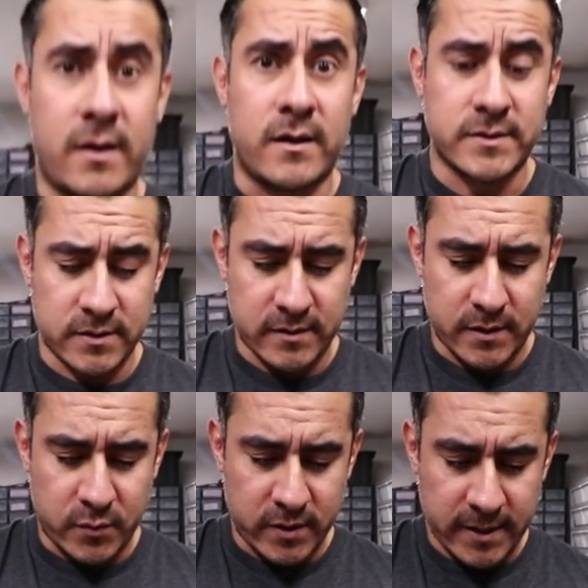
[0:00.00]
also
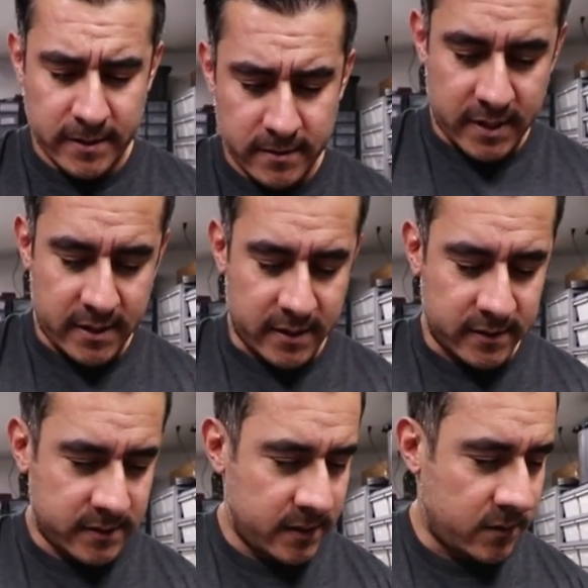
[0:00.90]
a boy.
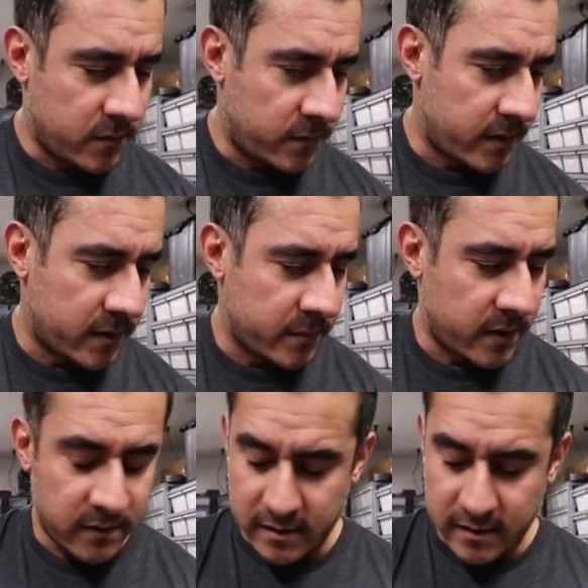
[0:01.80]
Man, sick old freaking male